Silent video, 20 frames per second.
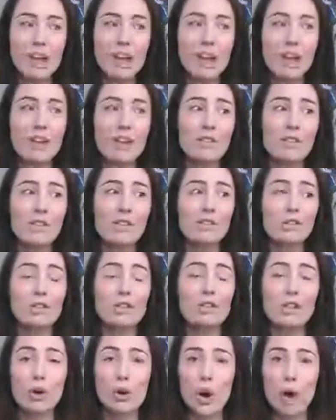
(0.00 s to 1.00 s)
if you
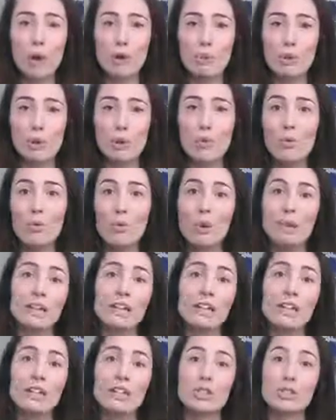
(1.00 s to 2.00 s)
show up though,
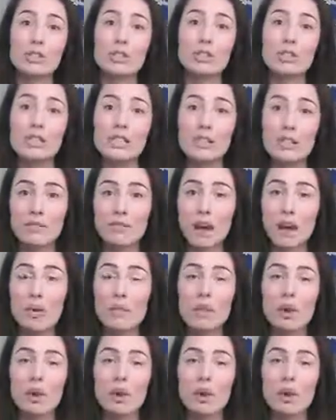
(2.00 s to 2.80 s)
willing to receive that,